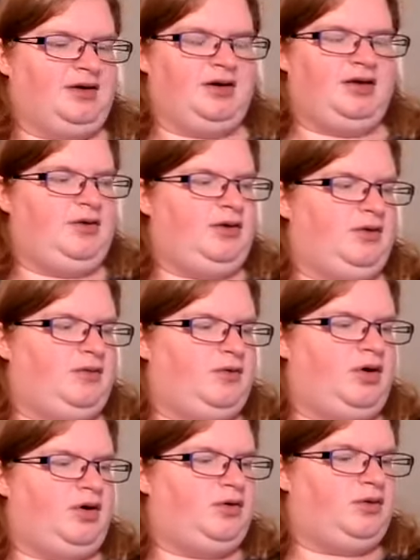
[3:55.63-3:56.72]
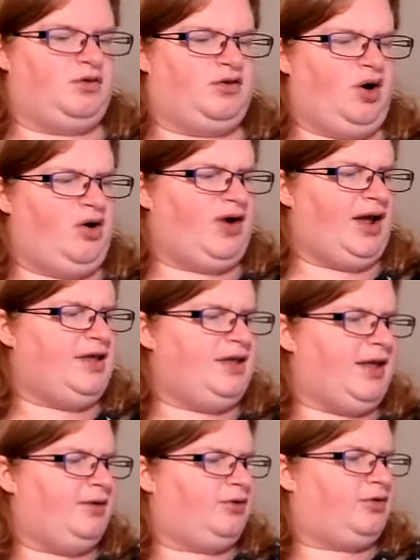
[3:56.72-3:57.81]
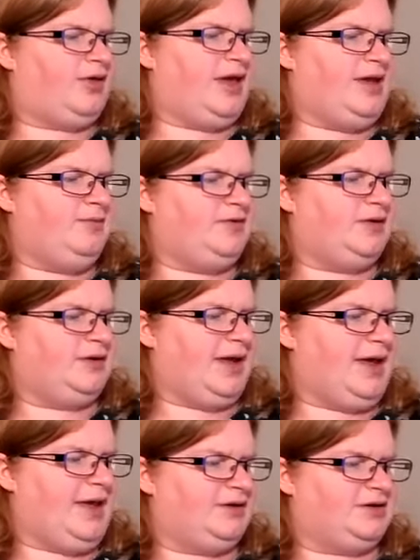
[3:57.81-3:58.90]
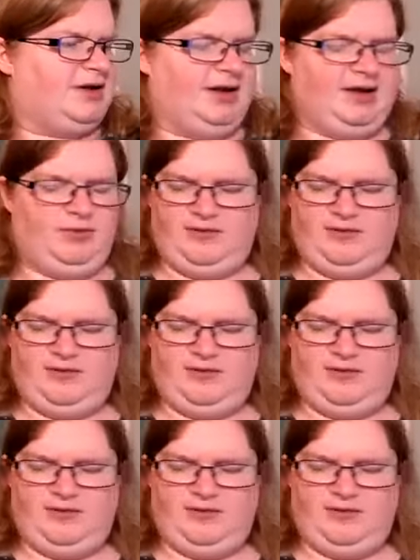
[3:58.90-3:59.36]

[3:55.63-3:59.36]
Yeah, we've got a right yellow theme today, actually.